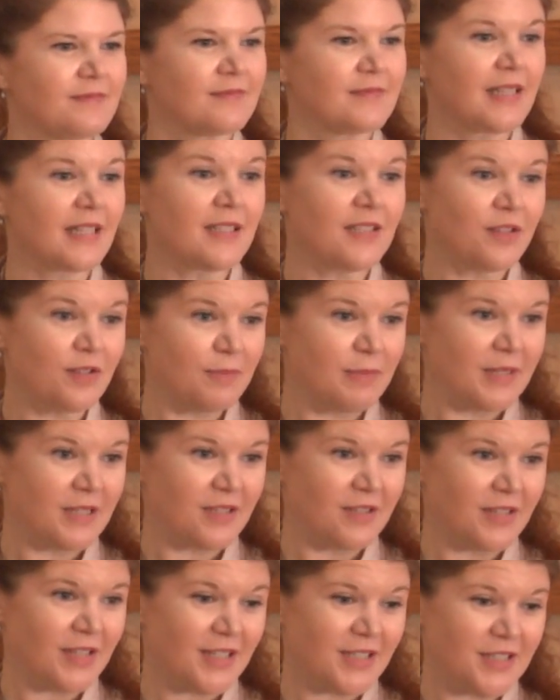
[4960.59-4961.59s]
That could be a
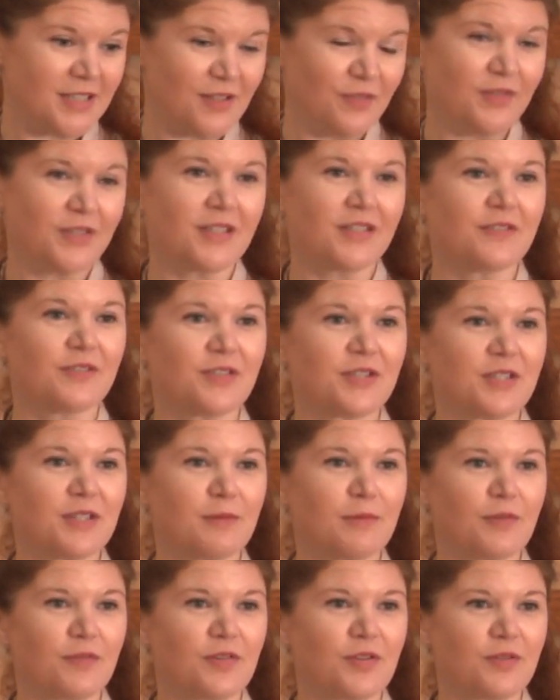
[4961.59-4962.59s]
good activity for
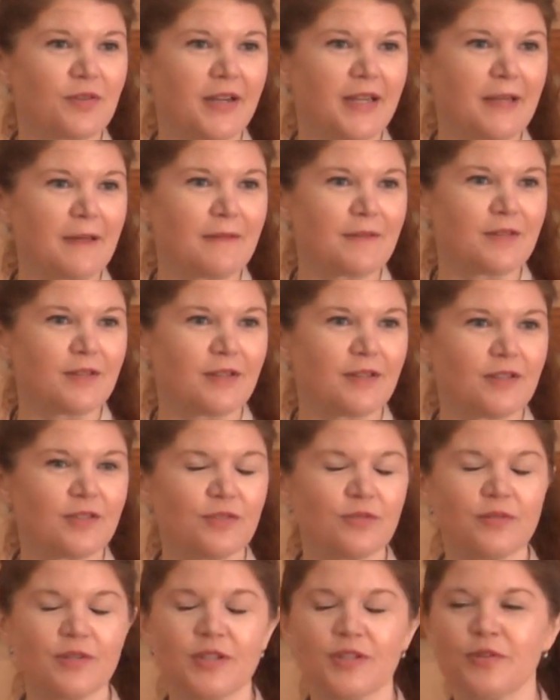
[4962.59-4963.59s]
someone, right, to do
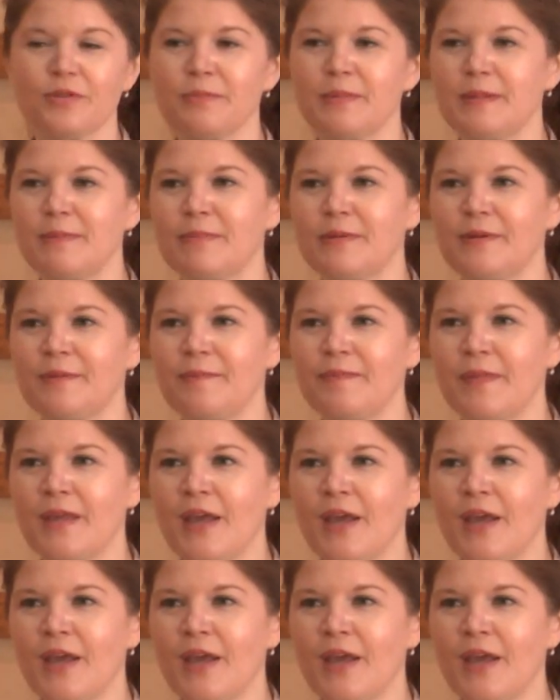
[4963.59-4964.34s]
with your people.